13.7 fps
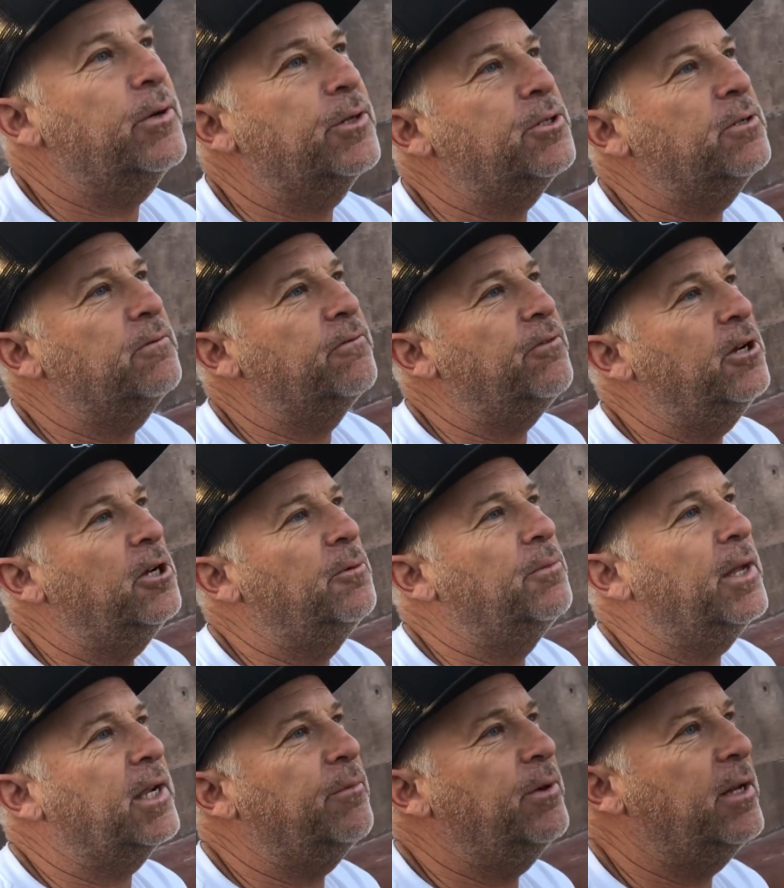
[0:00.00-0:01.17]
were shooting film,
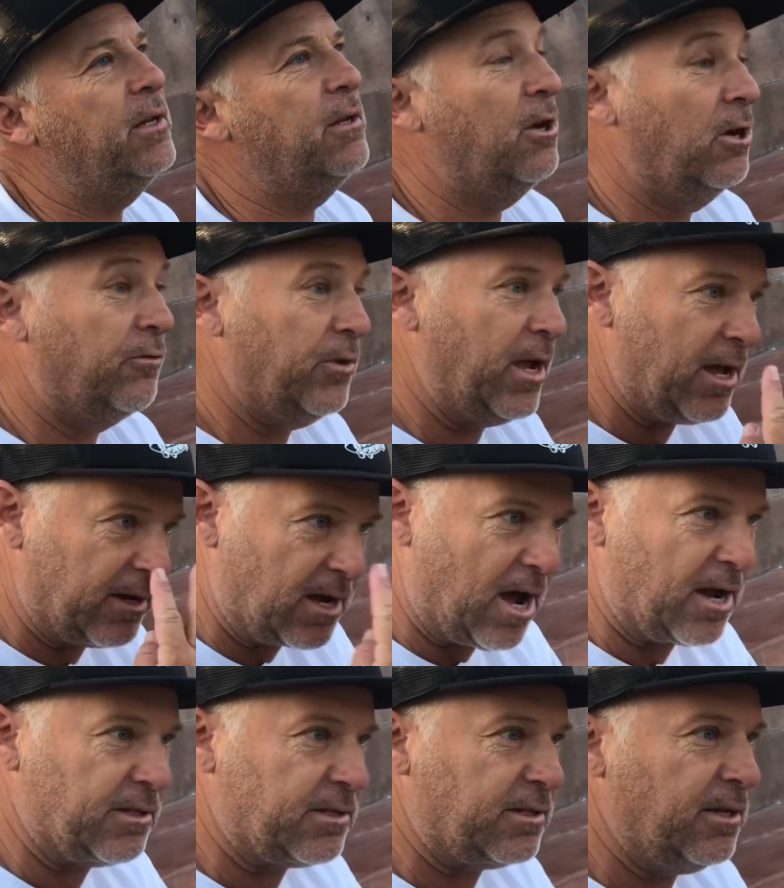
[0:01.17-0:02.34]
like, and we didn't know if we had
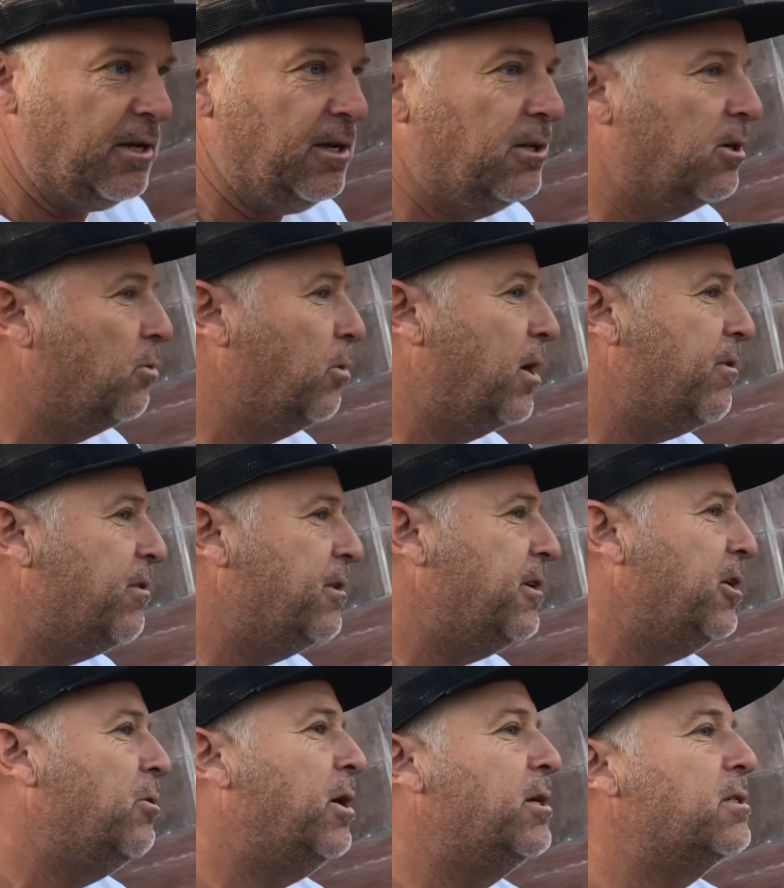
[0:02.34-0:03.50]
got a still or whatever the
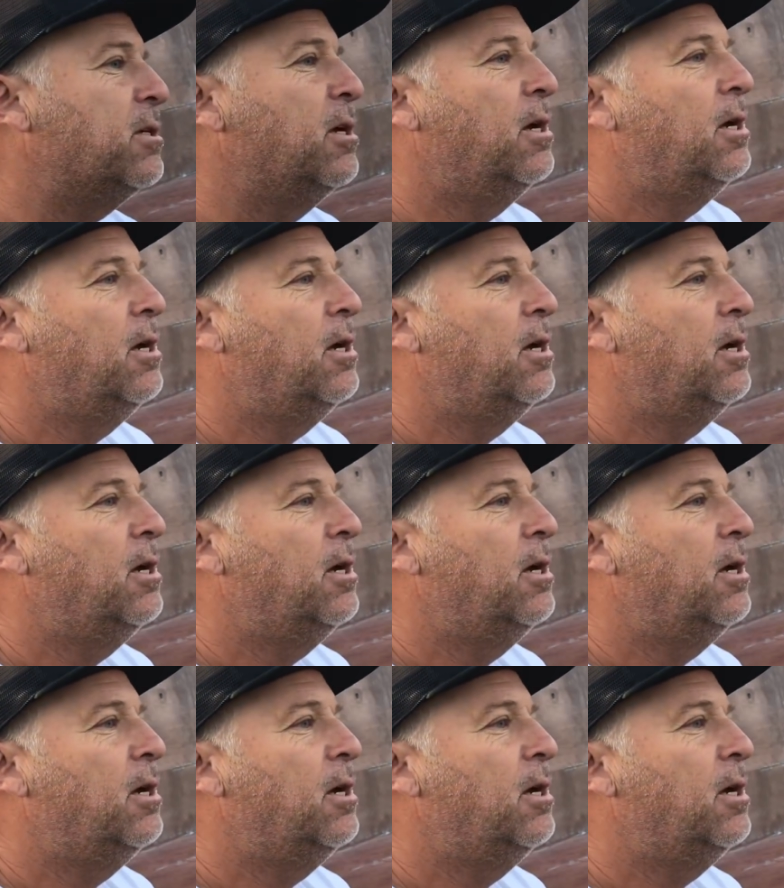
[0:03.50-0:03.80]
deal was,